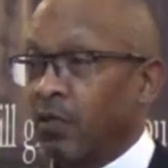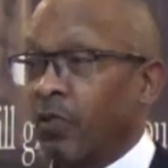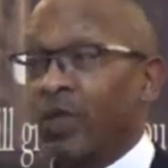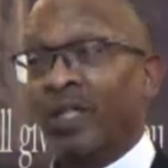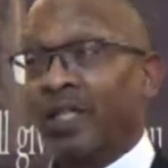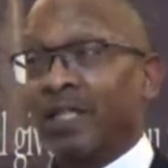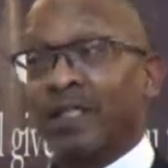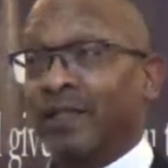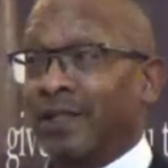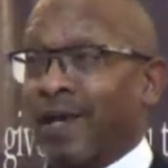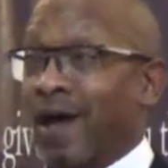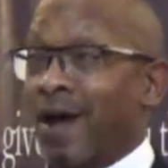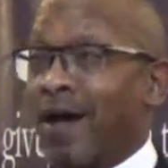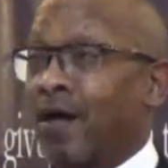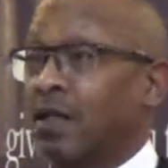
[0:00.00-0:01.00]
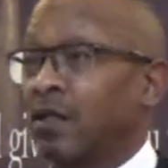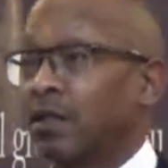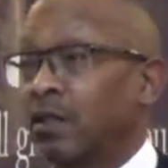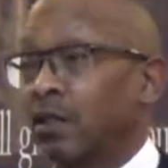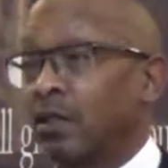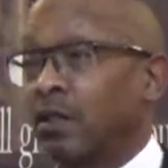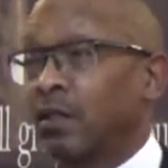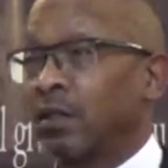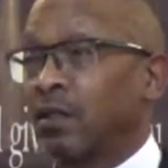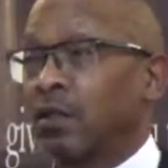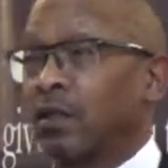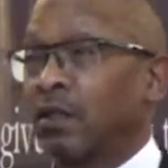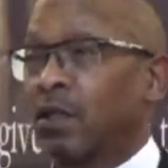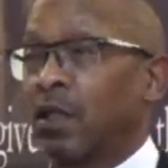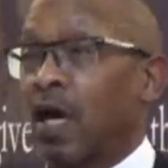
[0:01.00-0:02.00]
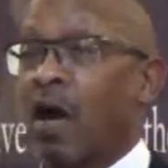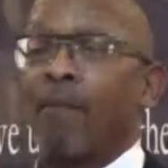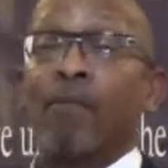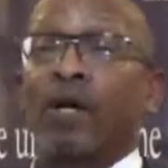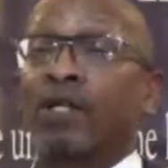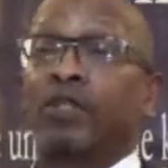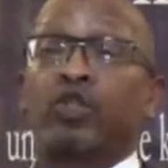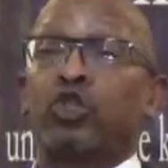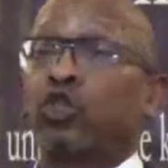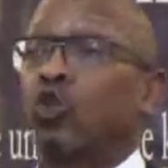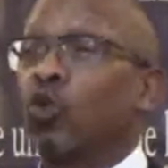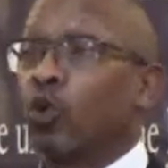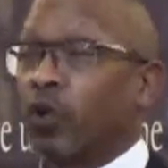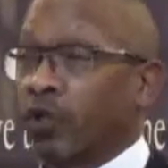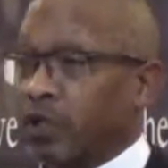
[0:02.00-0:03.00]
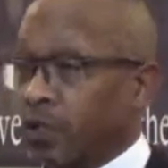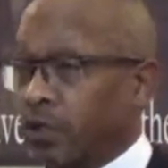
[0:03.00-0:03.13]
really it's not. I'm but a steward.